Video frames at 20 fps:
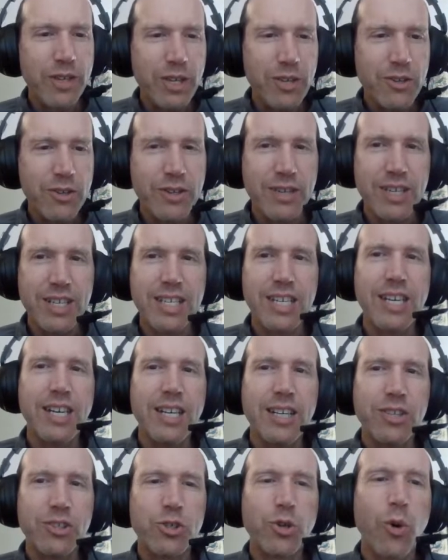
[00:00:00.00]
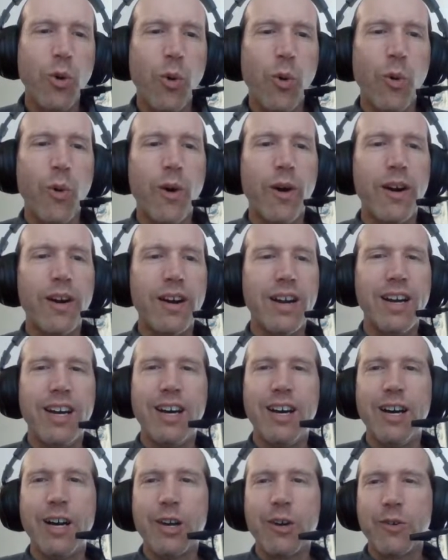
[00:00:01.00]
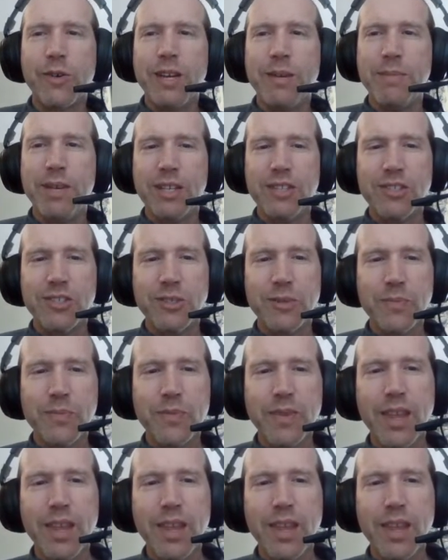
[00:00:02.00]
Union needed as core agreements.